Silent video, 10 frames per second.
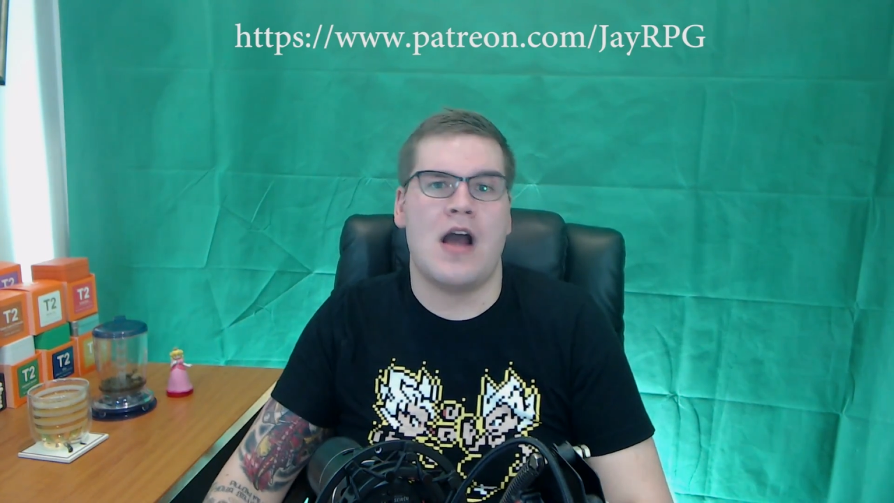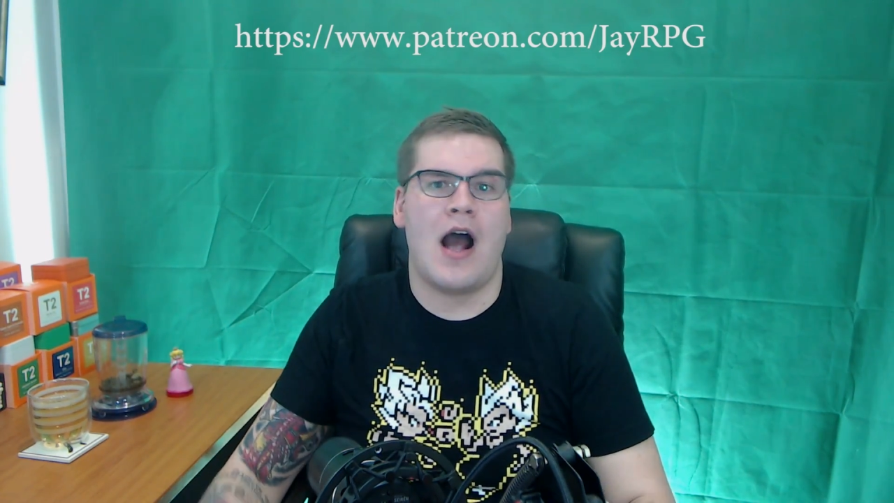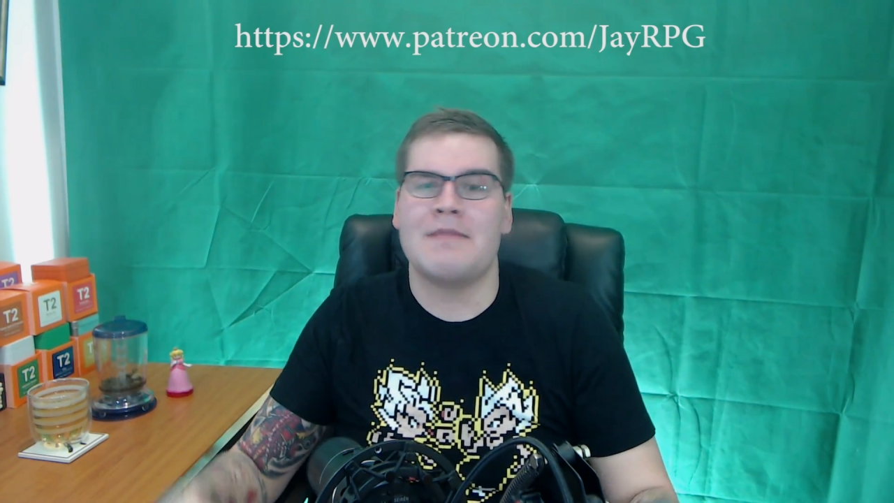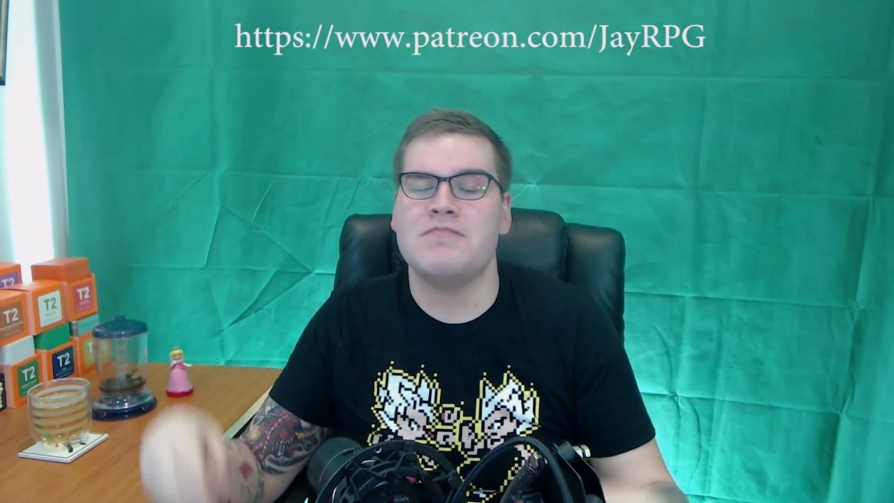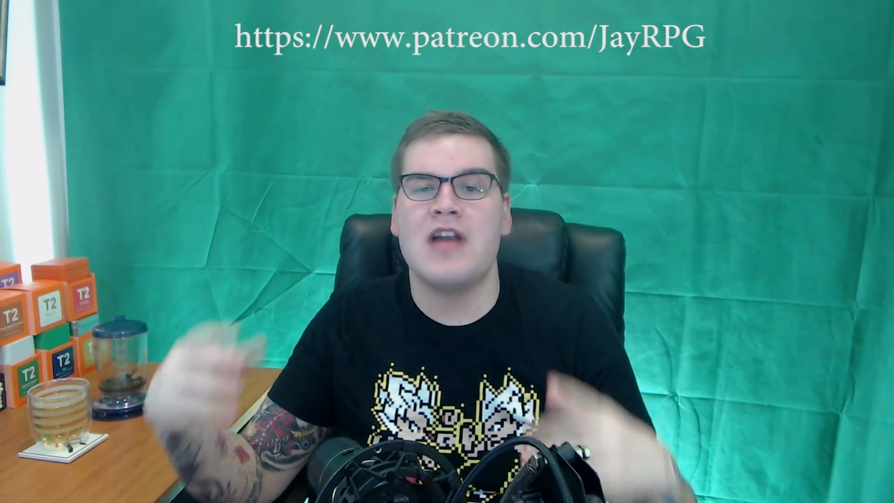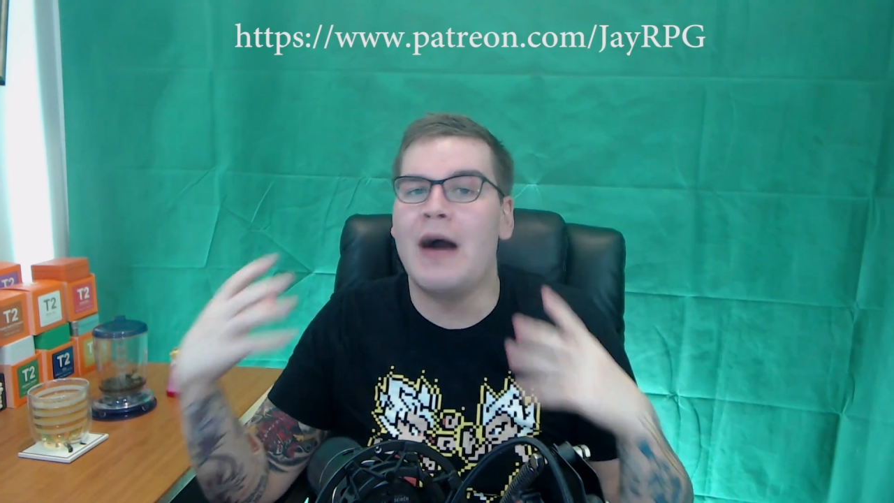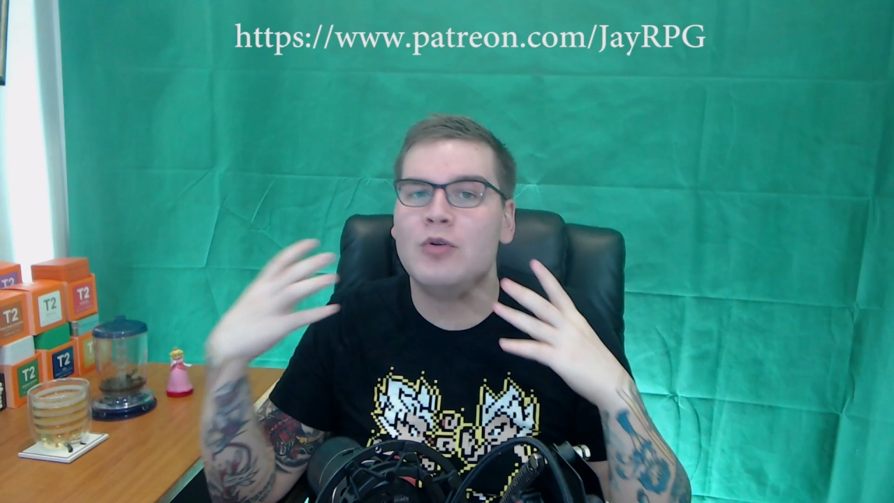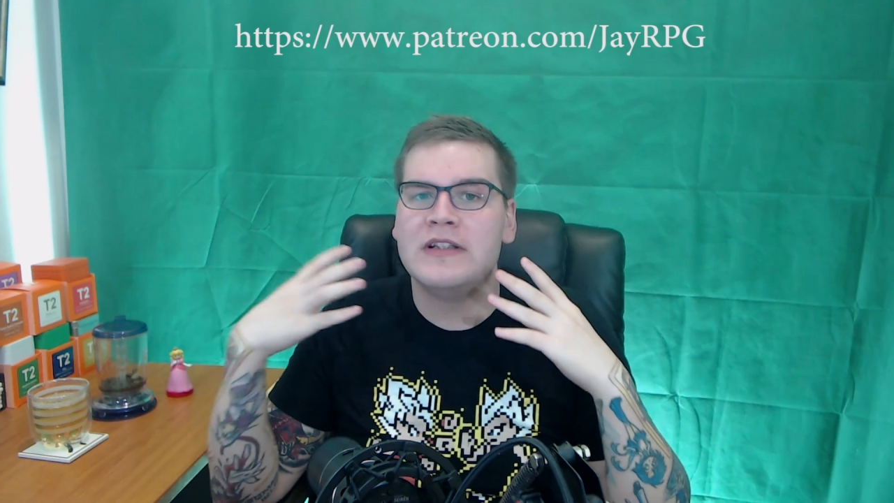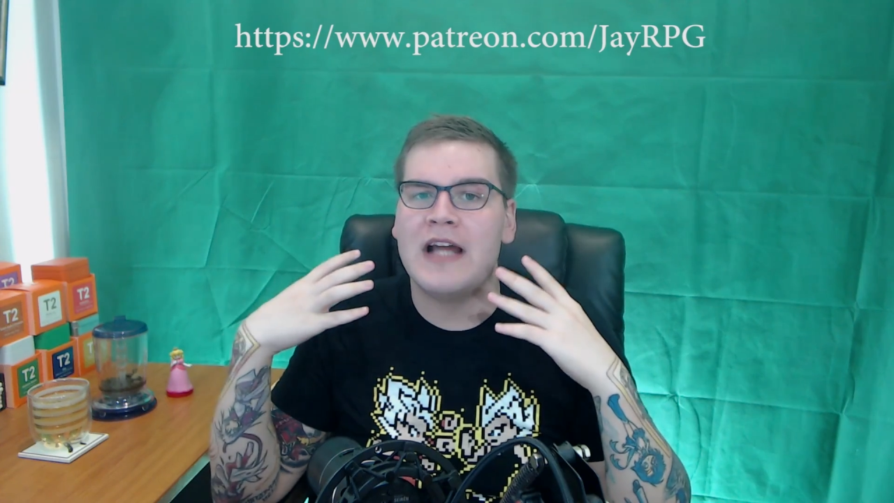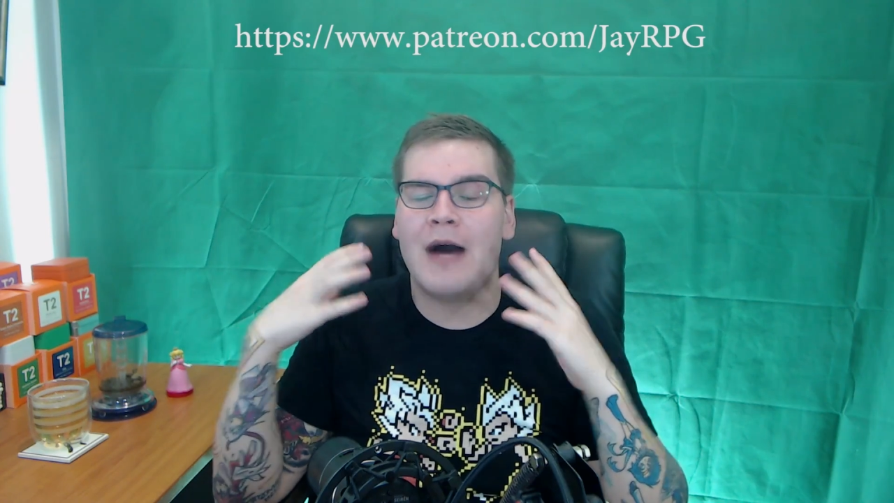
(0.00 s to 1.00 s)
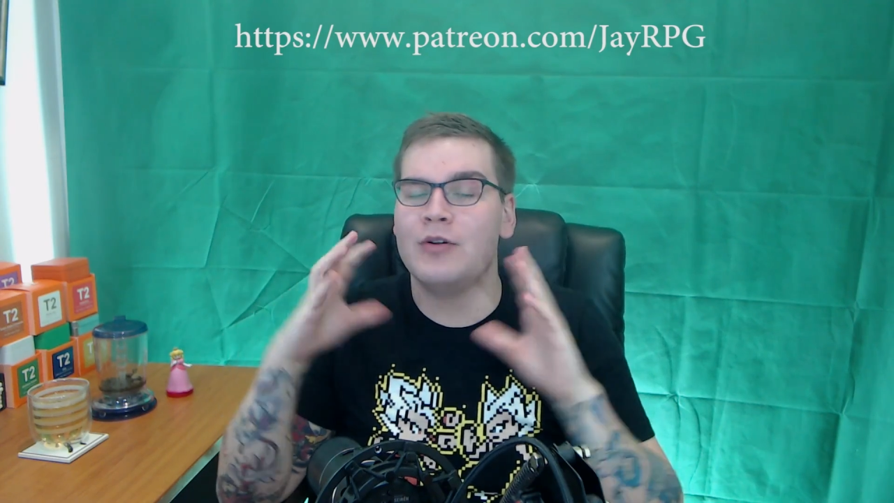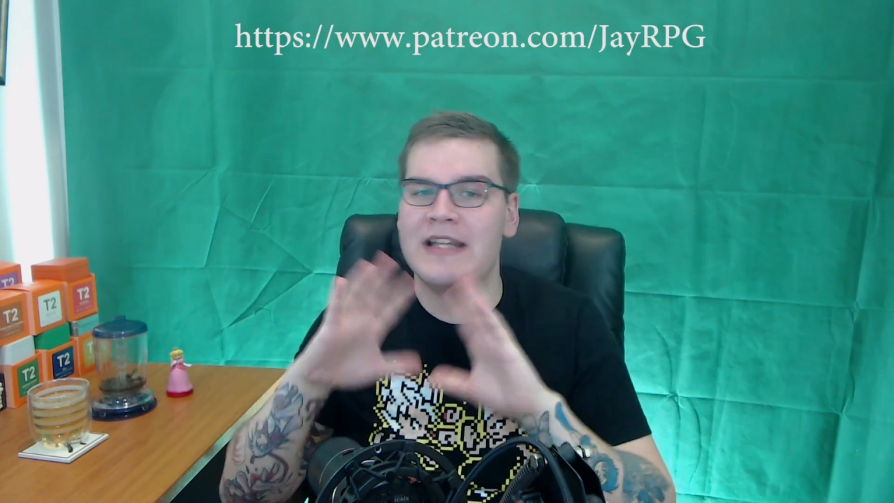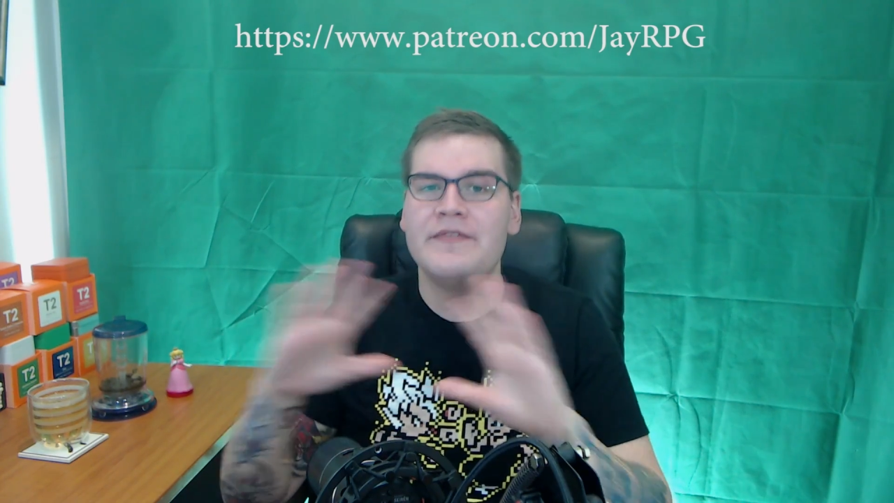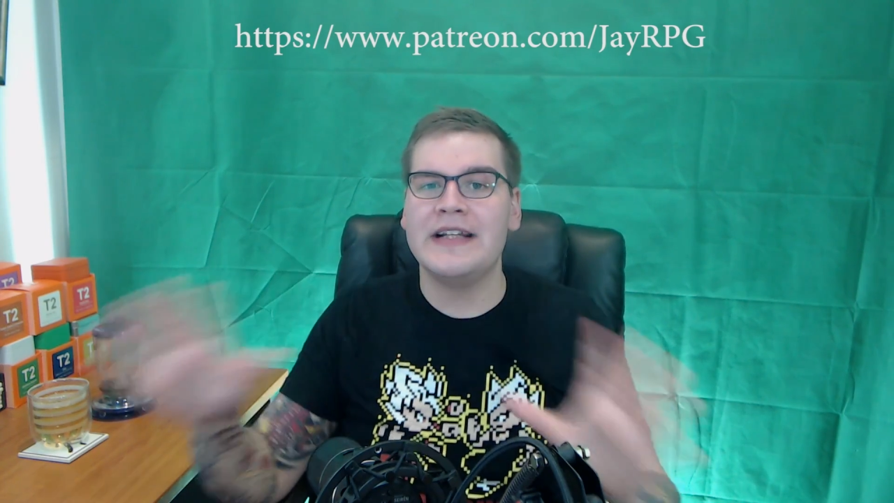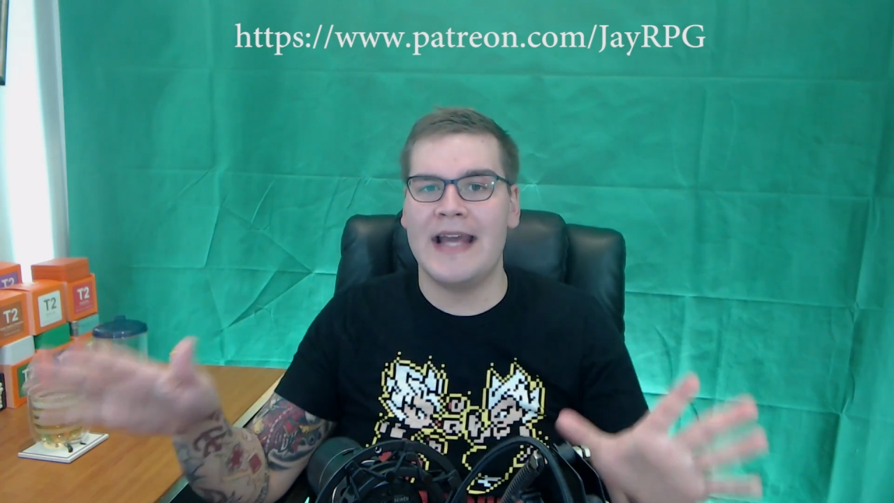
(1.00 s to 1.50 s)
I will
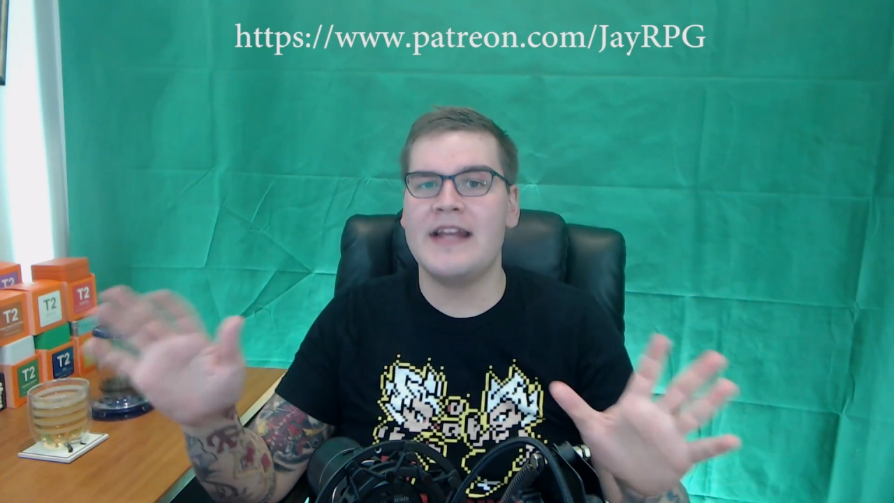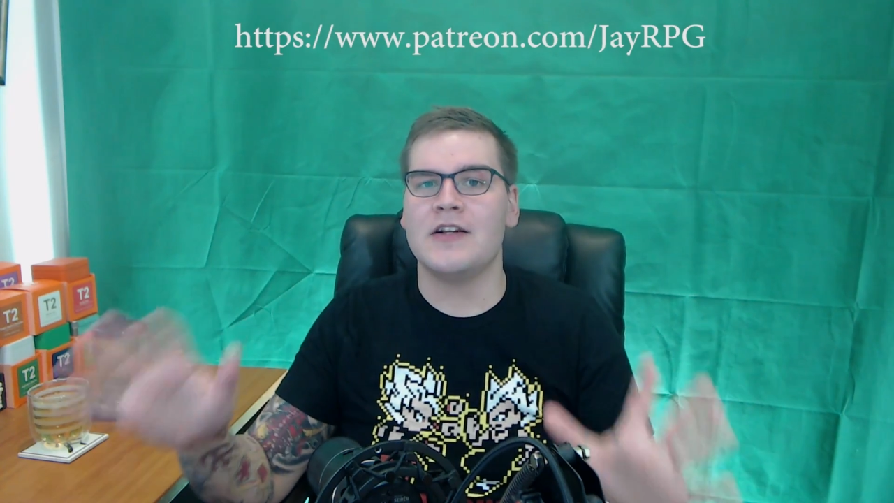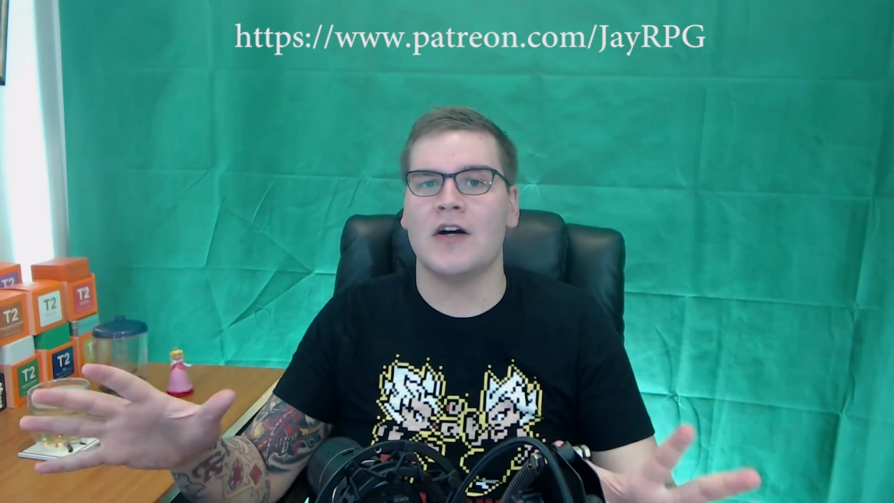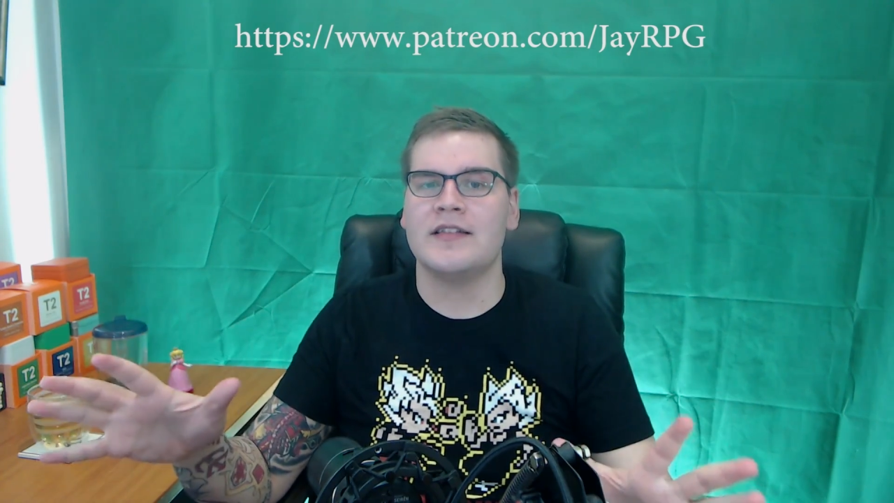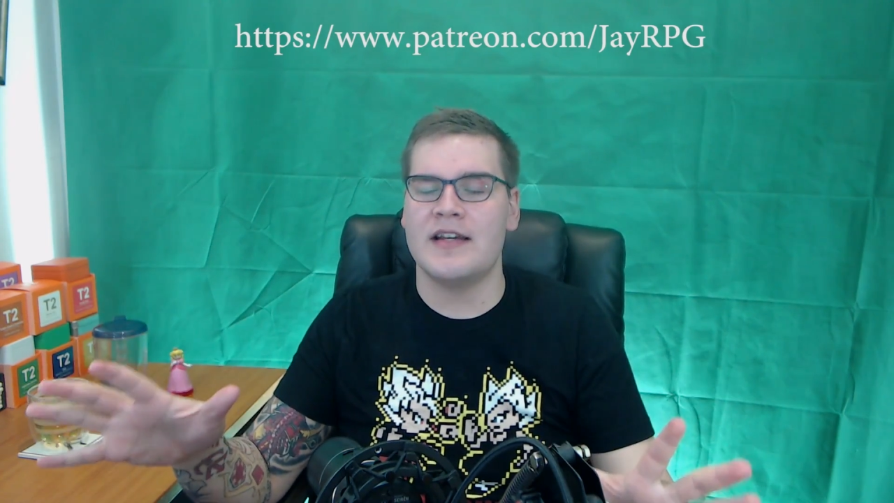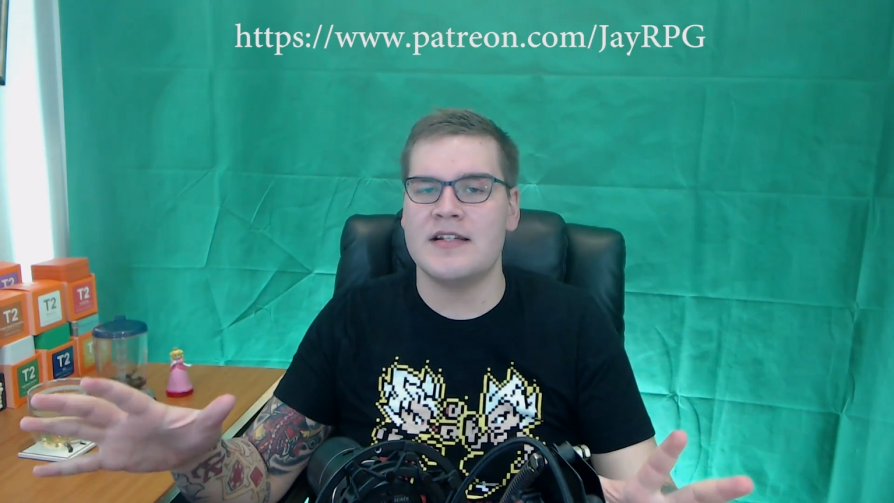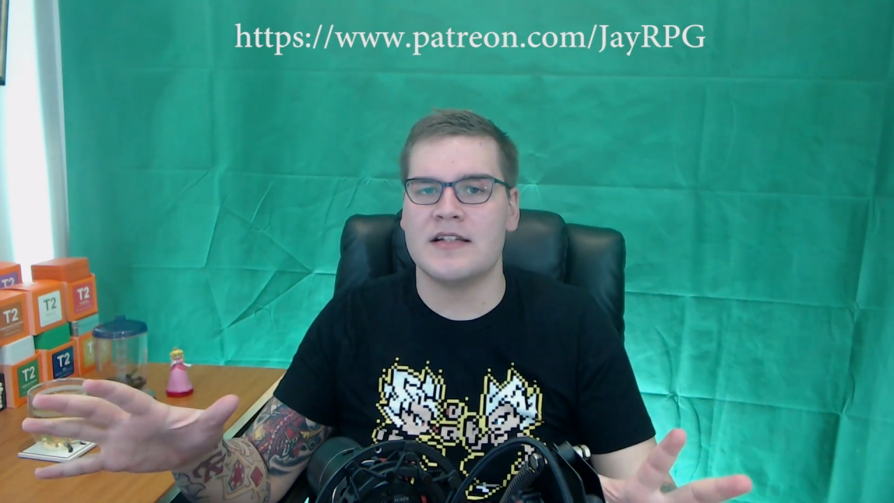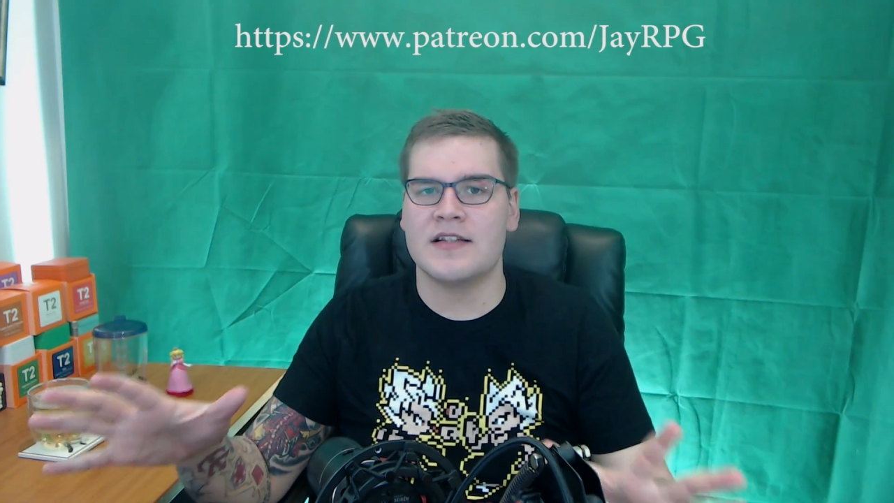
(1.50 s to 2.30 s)
never gate content,